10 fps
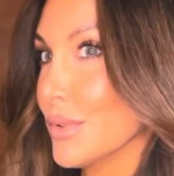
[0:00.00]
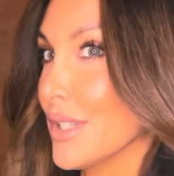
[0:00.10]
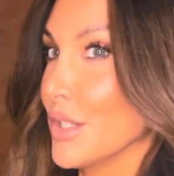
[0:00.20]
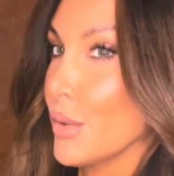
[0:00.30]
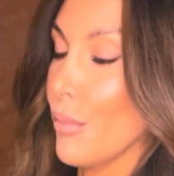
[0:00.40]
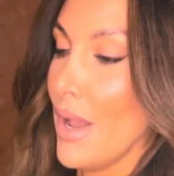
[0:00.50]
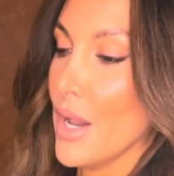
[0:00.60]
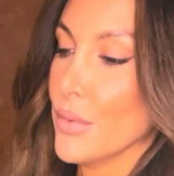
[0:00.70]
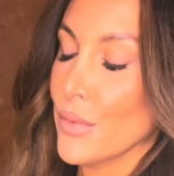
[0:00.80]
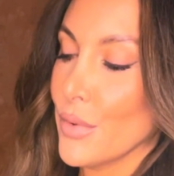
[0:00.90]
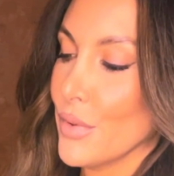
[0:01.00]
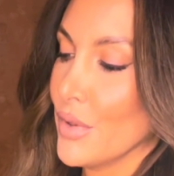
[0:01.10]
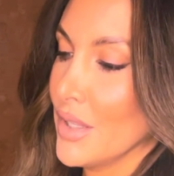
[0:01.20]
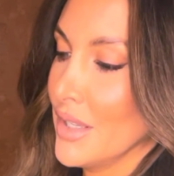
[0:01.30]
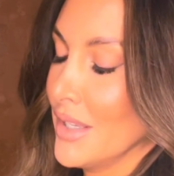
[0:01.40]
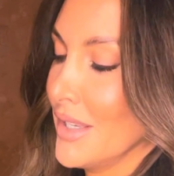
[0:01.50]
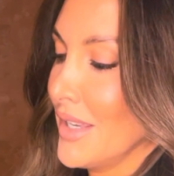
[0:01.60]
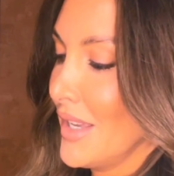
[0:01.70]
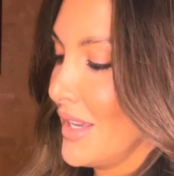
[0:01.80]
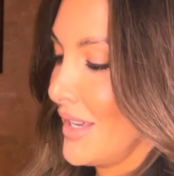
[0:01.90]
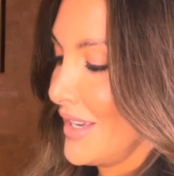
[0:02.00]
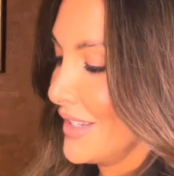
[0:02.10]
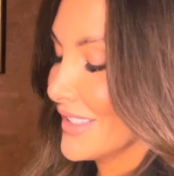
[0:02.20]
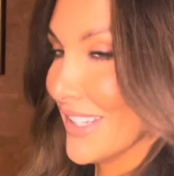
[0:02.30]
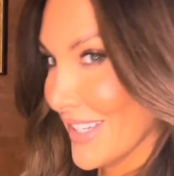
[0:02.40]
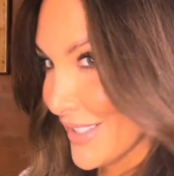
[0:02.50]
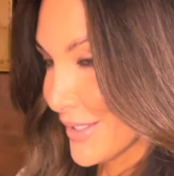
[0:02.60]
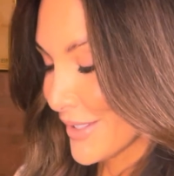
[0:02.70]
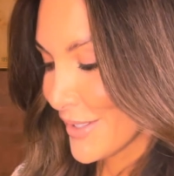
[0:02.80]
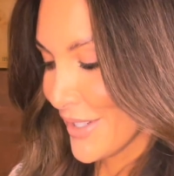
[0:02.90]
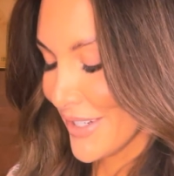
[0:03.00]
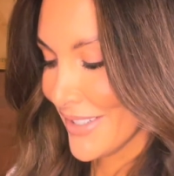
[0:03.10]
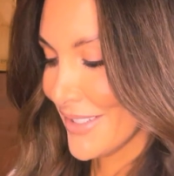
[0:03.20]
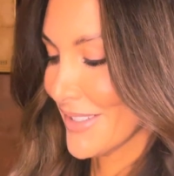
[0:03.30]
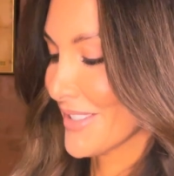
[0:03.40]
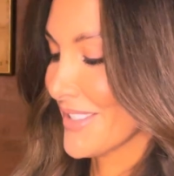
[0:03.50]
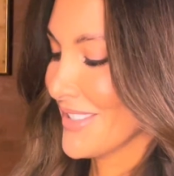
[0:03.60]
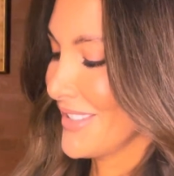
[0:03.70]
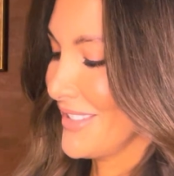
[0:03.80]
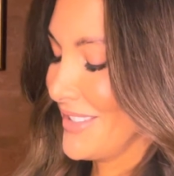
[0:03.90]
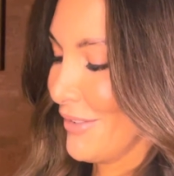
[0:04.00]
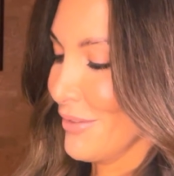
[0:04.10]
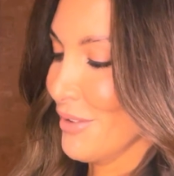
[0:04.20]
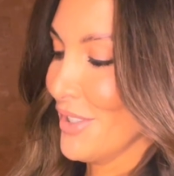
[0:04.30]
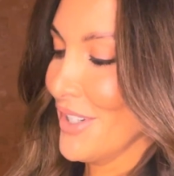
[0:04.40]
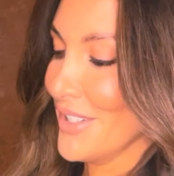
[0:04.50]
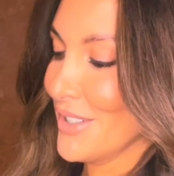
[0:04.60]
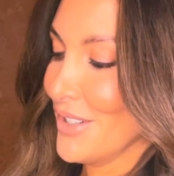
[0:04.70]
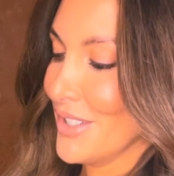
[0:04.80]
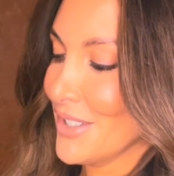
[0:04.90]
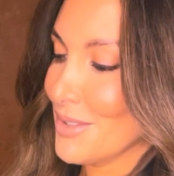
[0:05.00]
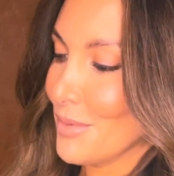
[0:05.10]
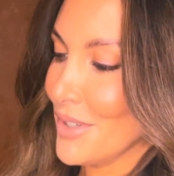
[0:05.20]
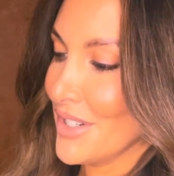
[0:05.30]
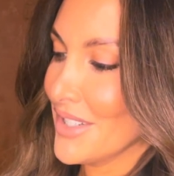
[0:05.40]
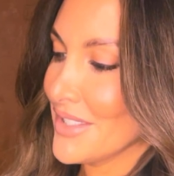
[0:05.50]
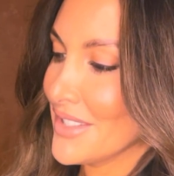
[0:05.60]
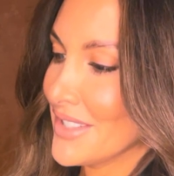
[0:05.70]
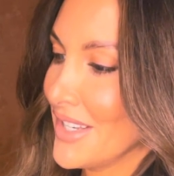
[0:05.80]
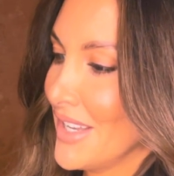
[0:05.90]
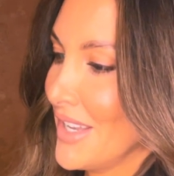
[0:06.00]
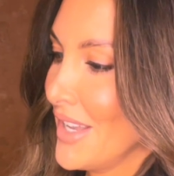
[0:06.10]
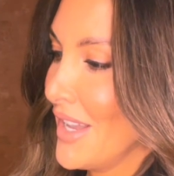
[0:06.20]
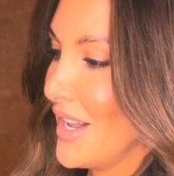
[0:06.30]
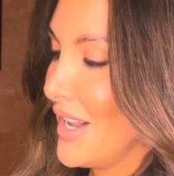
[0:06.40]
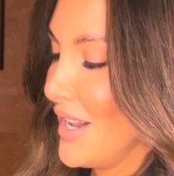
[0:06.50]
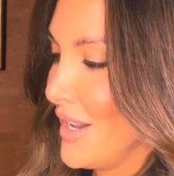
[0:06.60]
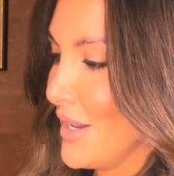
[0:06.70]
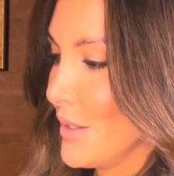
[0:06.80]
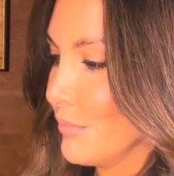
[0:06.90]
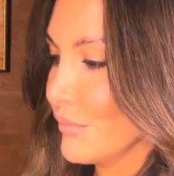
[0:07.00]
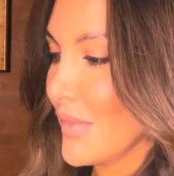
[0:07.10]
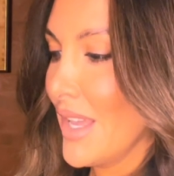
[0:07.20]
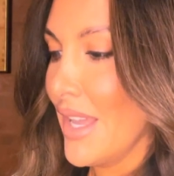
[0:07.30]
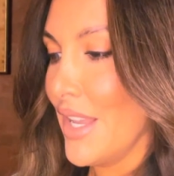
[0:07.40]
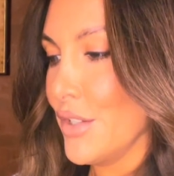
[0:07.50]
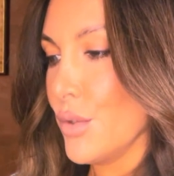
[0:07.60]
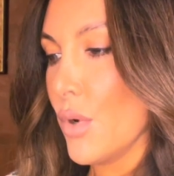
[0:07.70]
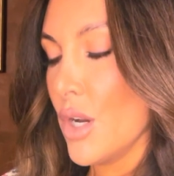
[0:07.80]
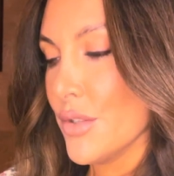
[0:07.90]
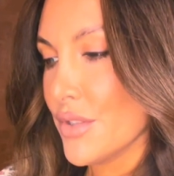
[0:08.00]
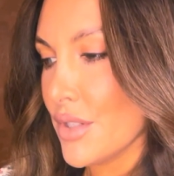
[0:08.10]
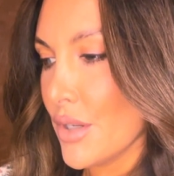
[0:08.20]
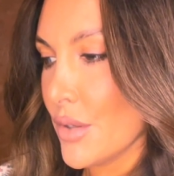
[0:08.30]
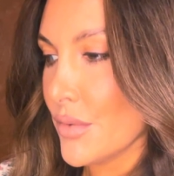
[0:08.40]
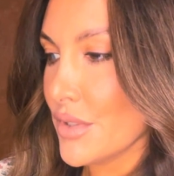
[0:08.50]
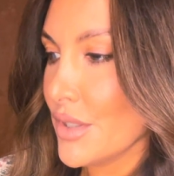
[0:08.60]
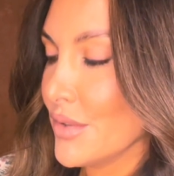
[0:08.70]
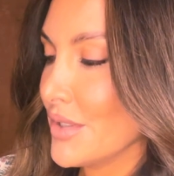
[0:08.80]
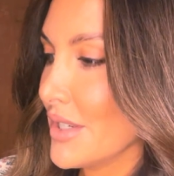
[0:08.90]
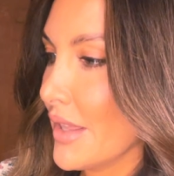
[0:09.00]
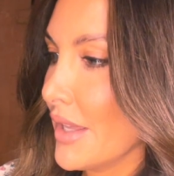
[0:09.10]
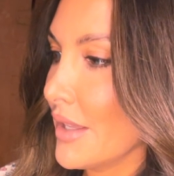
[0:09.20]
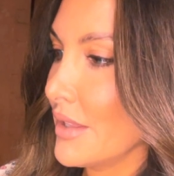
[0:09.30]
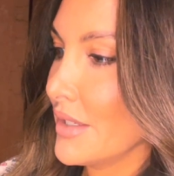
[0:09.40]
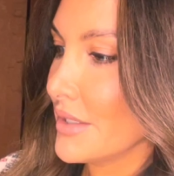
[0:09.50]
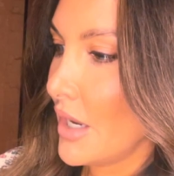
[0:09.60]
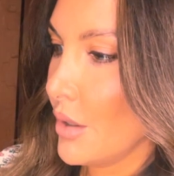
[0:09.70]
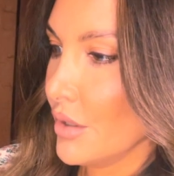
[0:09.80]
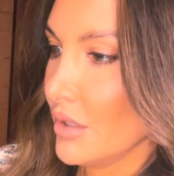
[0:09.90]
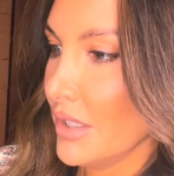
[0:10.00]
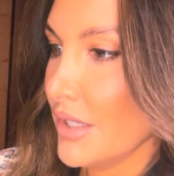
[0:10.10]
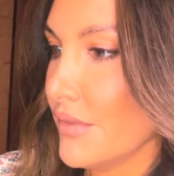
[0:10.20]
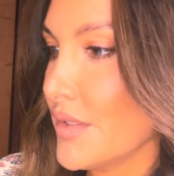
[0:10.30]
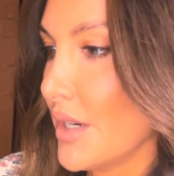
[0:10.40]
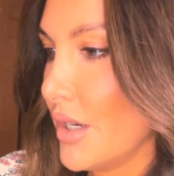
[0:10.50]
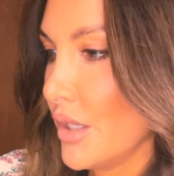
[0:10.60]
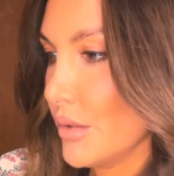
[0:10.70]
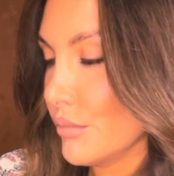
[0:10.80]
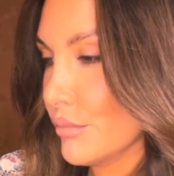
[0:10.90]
in your mouth. Yeah, no, it's definitely not a great experience. And you also, so you see these outer leaves here.